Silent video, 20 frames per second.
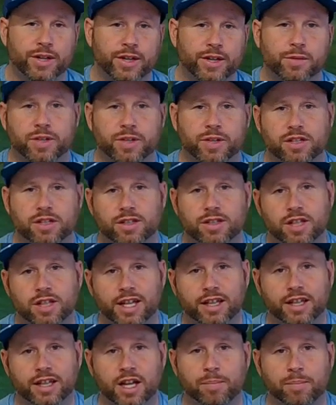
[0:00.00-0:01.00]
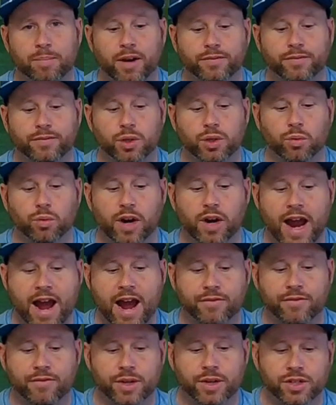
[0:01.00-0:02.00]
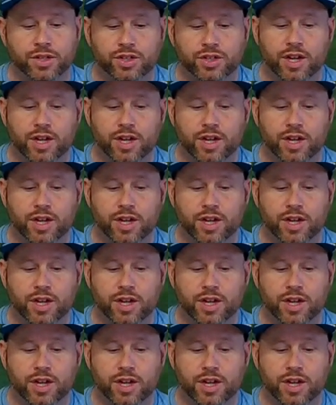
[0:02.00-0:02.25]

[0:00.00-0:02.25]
which is slightly above tour average.